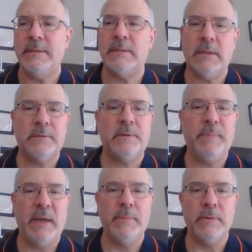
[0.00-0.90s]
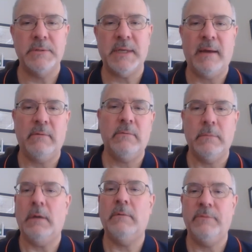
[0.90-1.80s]
he snuck the papers out
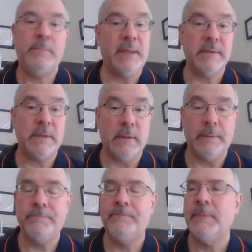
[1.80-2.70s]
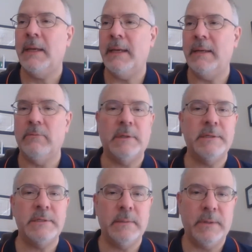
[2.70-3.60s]
of the Pentagon and
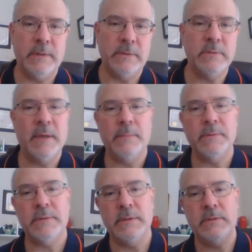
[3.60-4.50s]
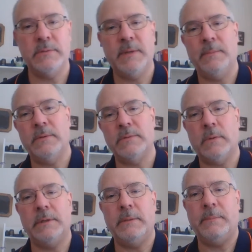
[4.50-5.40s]
released them to the newspapers. The newspapers
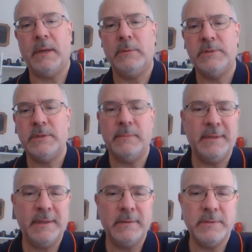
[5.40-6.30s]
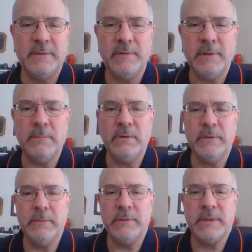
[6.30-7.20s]
wanted to publish them. I think there was even a
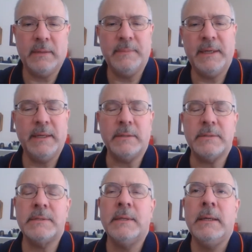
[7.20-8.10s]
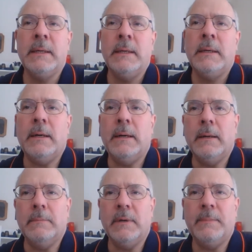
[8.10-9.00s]
movie with Tom Hanks
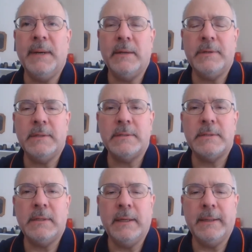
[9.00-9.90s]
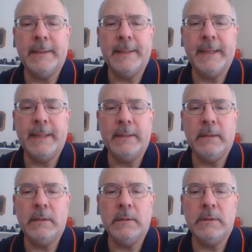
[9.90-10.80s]
about this,
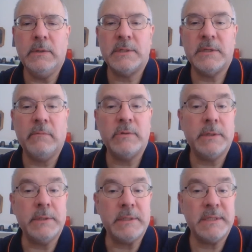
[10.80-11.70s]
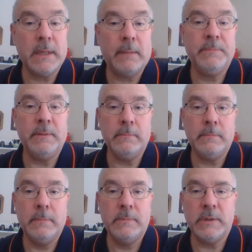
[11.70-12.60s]
and the U.S. government tried to stop them,
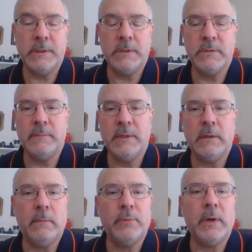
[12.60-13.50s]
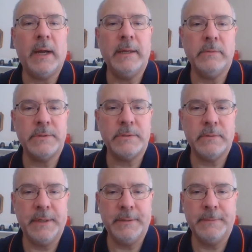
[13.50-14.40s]
tried to do something called prior
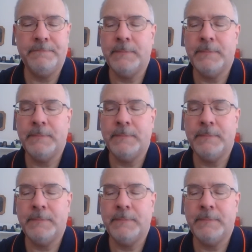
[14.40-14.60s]
restraint.